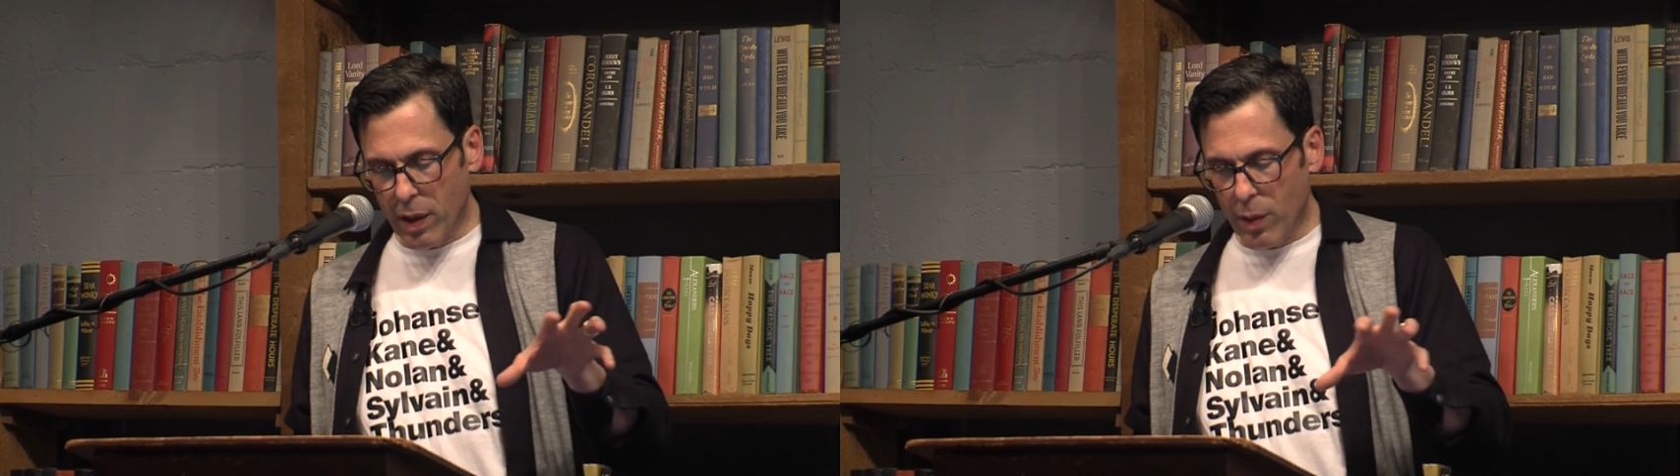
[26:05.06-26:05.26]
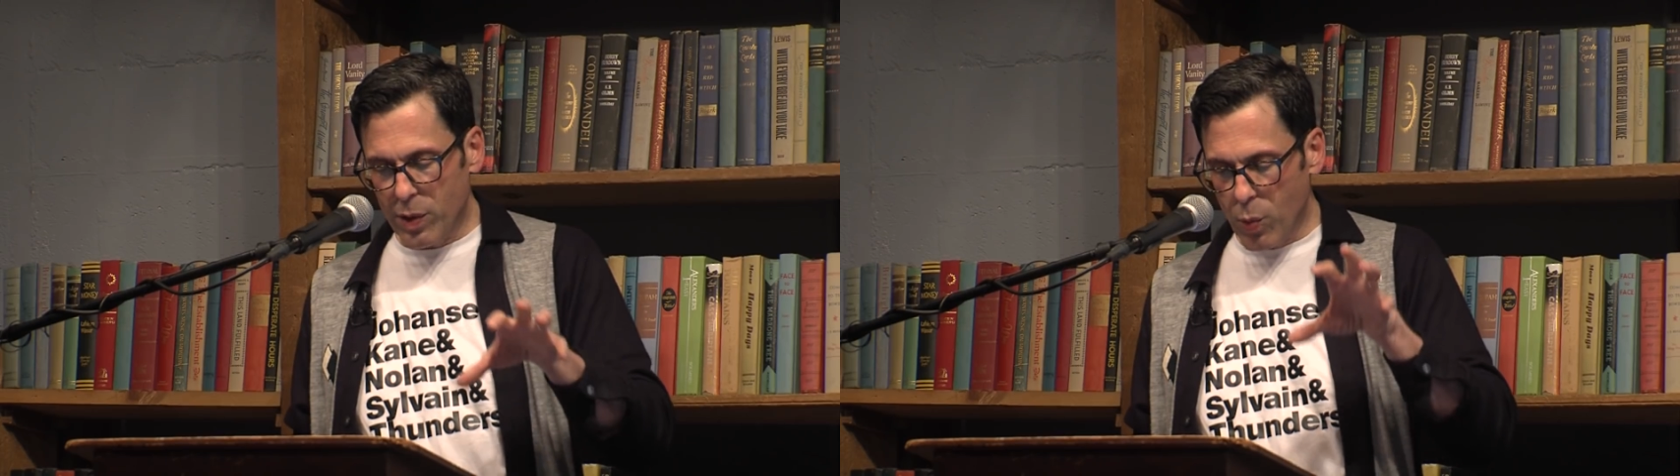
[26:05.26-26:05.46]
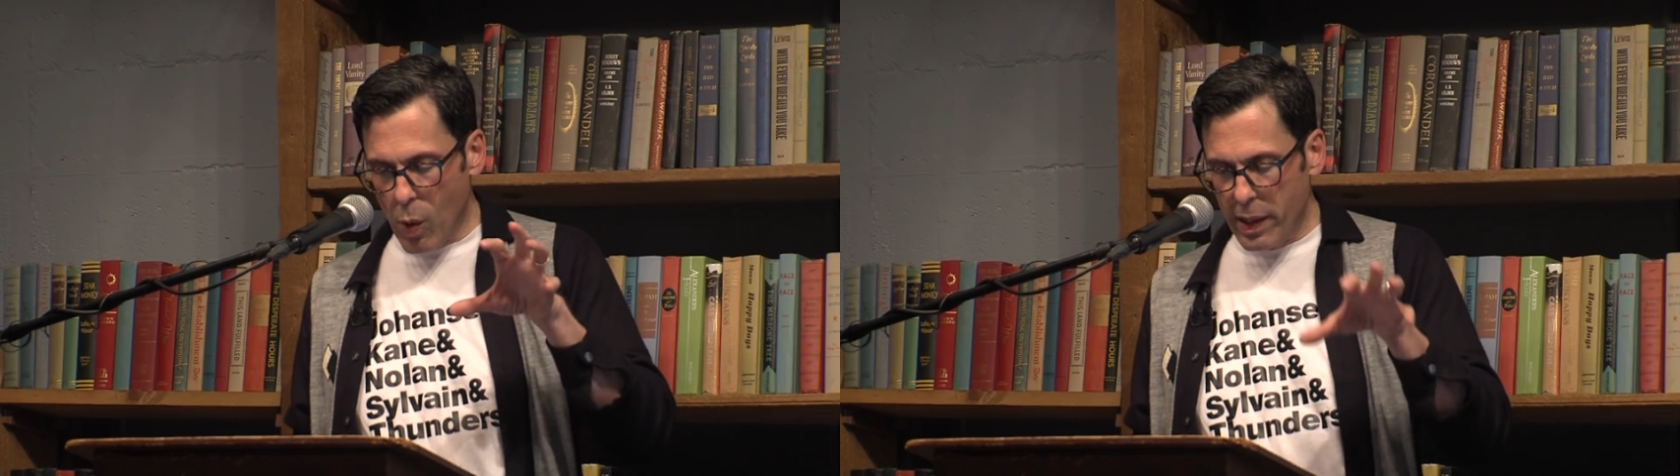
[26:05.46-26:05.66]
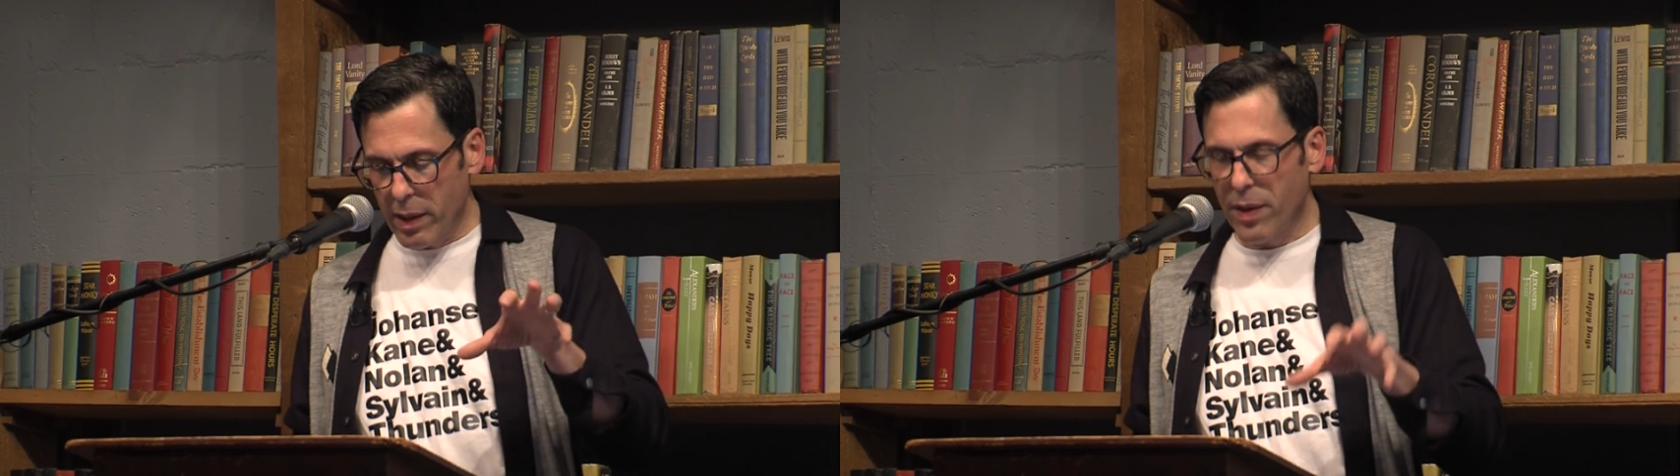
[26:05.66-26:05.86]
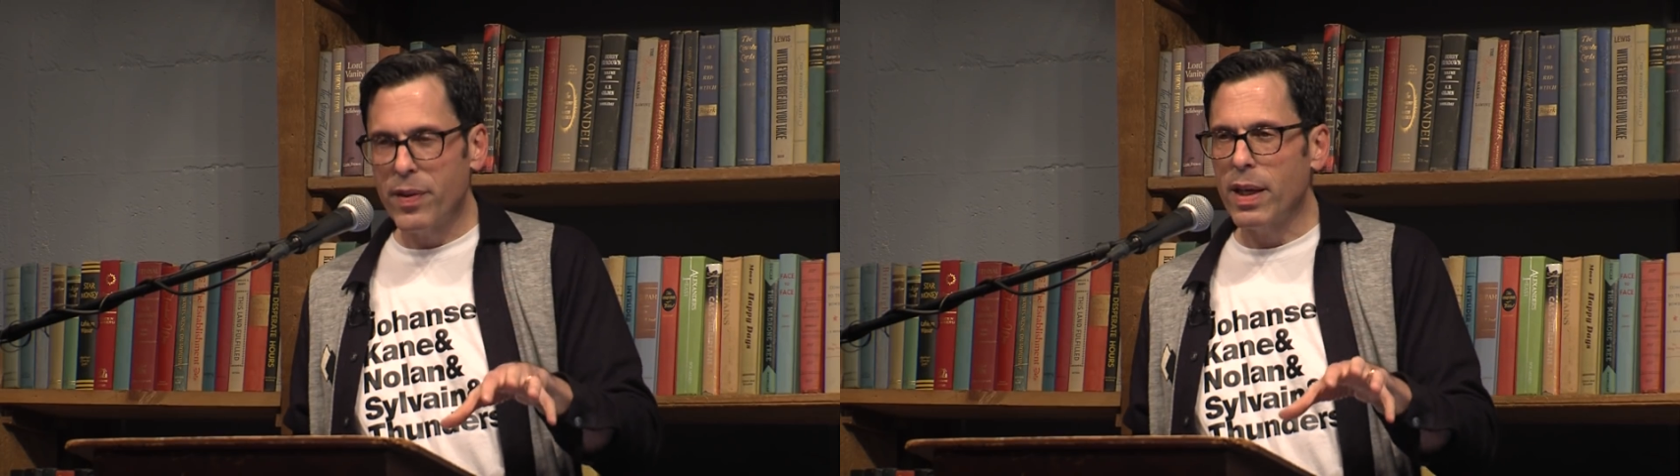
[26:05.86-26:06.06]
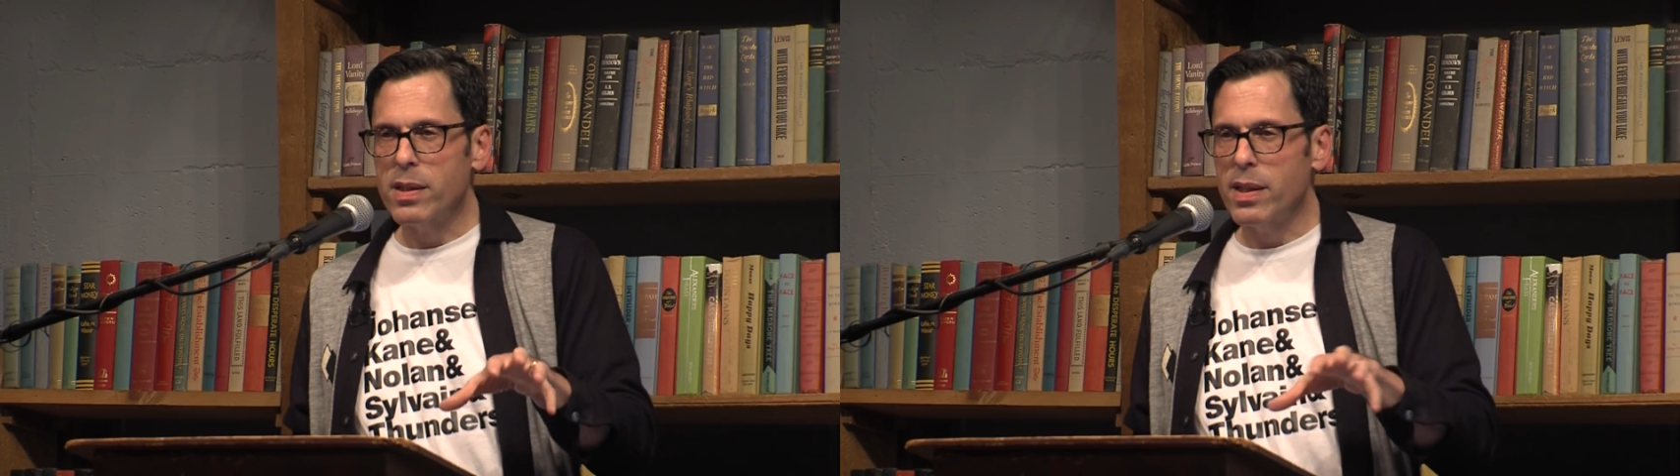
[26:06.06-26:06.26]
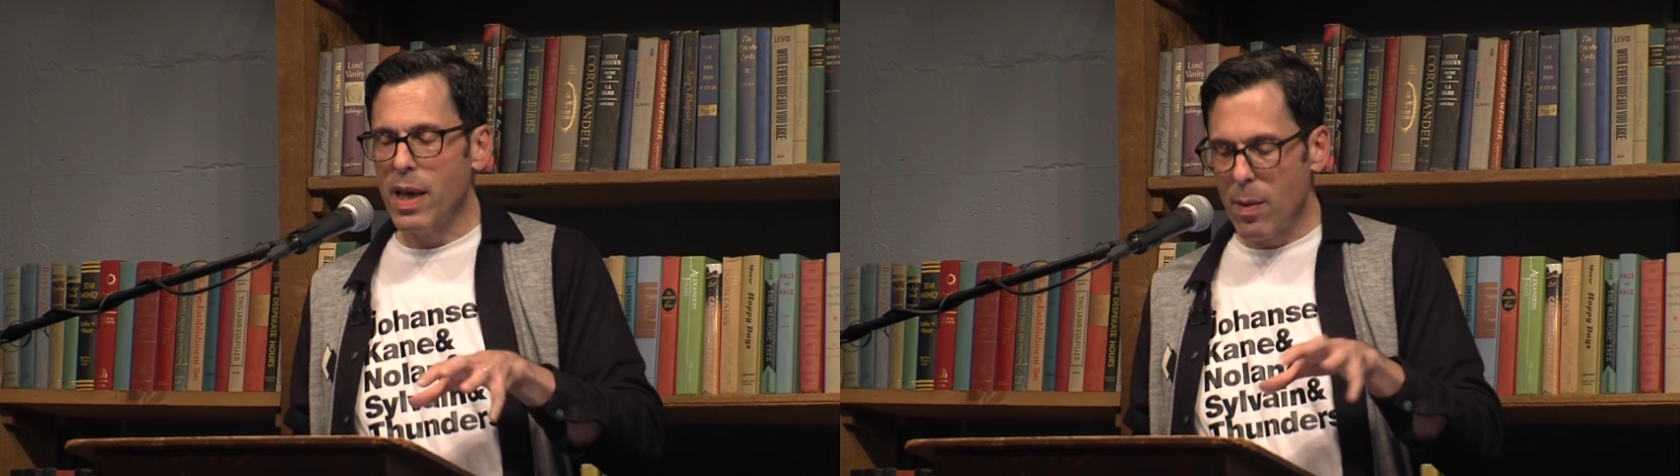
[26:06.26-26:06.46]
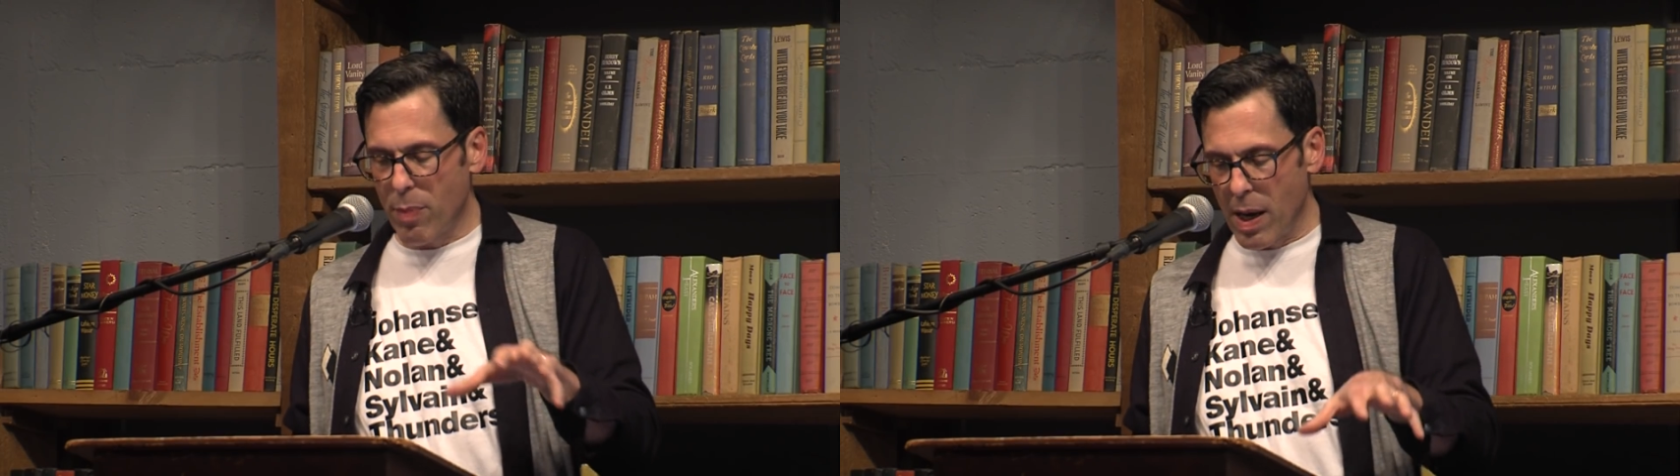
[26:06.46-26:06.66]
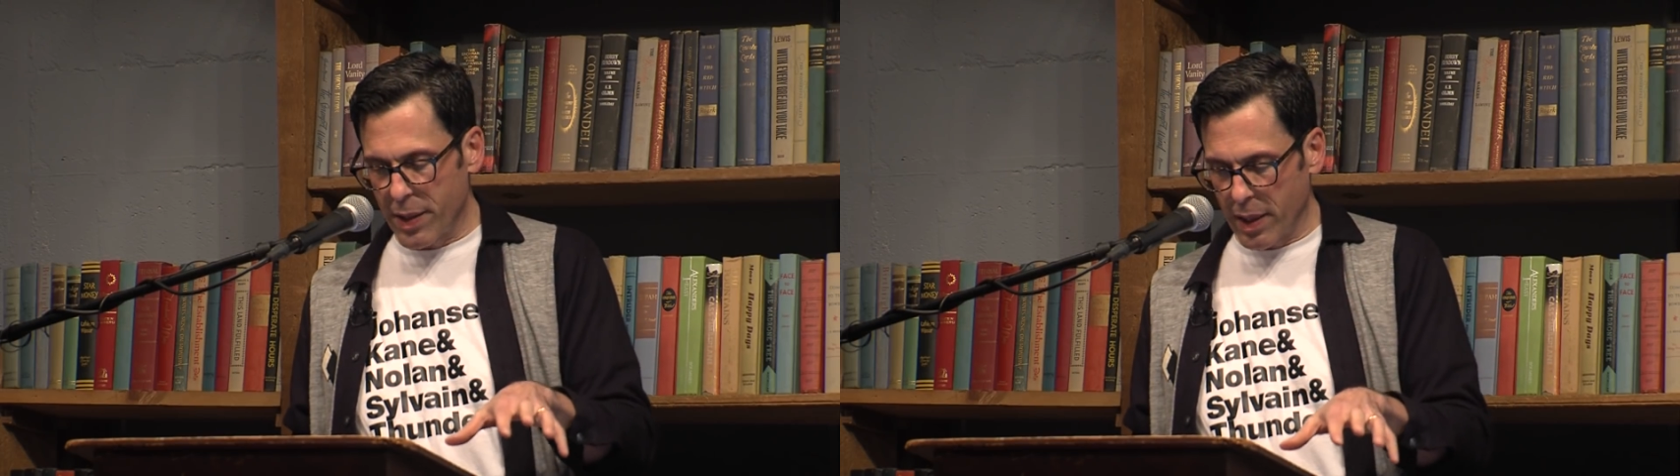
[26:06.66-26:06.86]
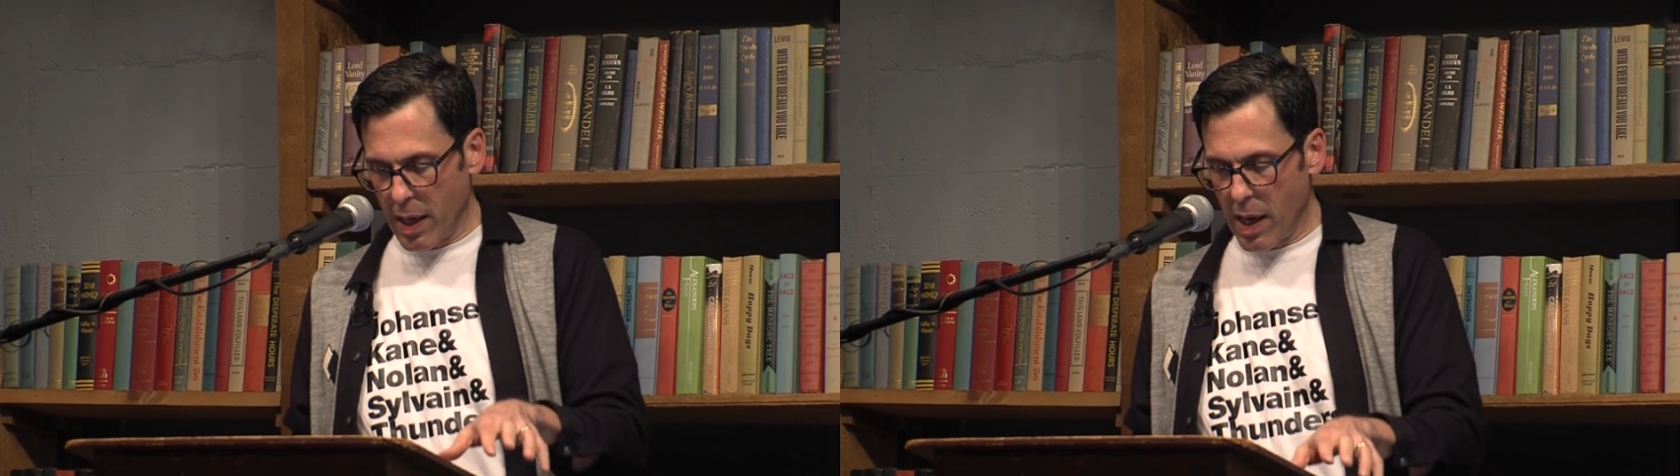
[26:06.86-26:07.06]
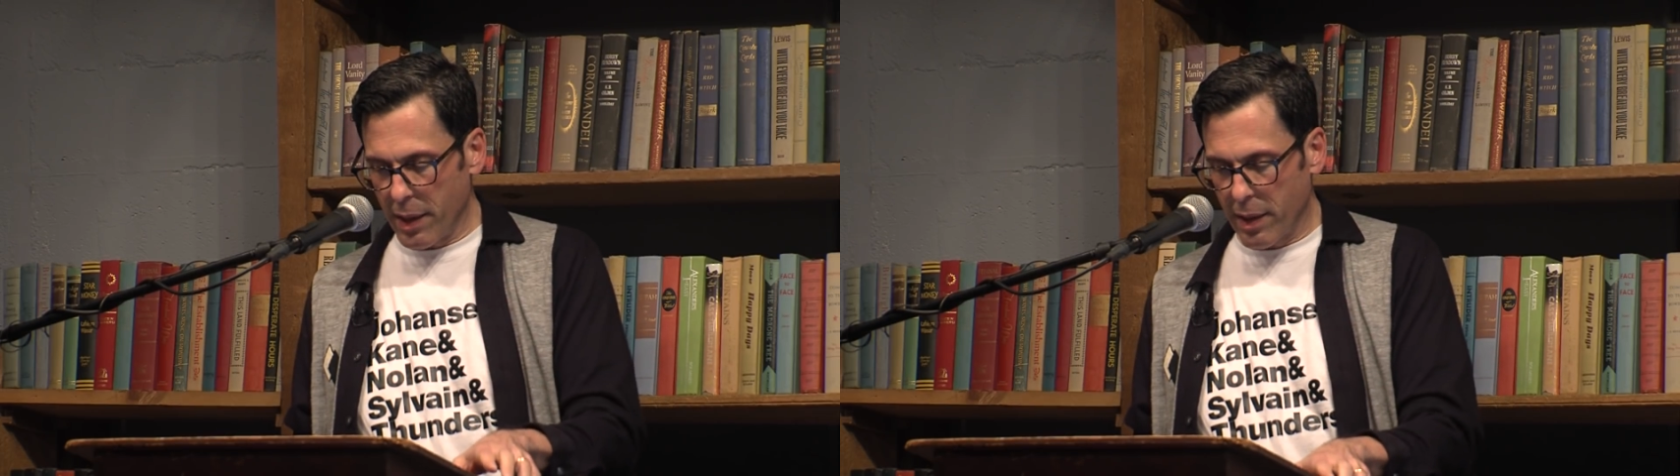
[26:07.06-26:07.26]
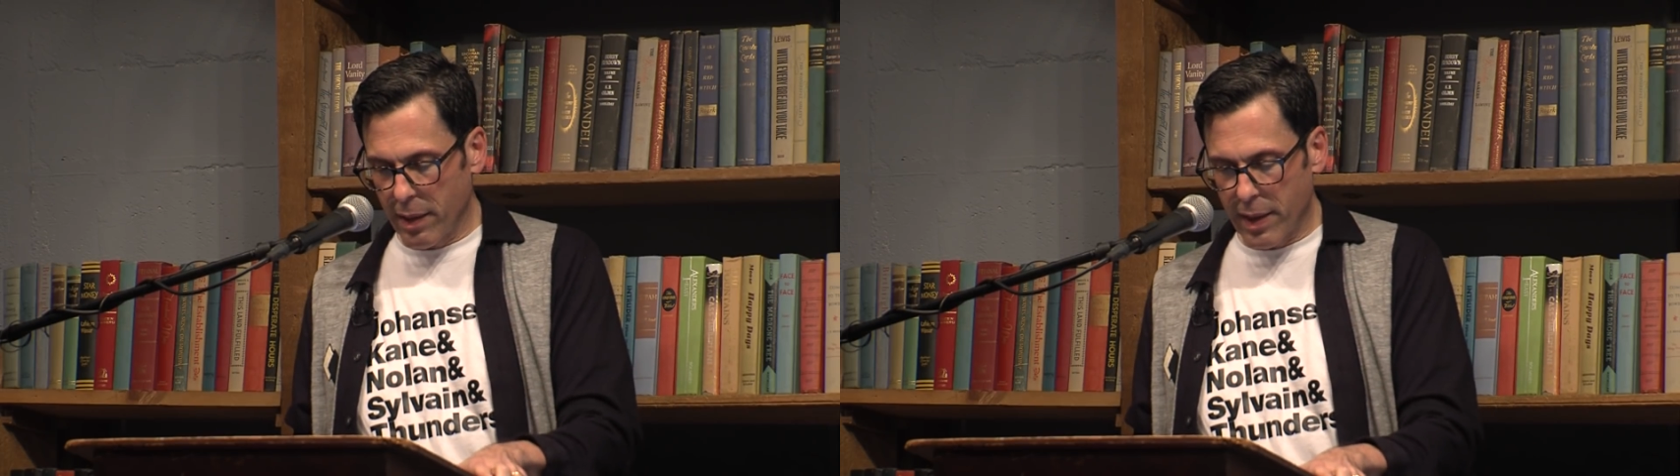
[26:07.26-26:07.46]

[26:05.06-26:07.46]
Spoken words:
it was one of the things they bonded on.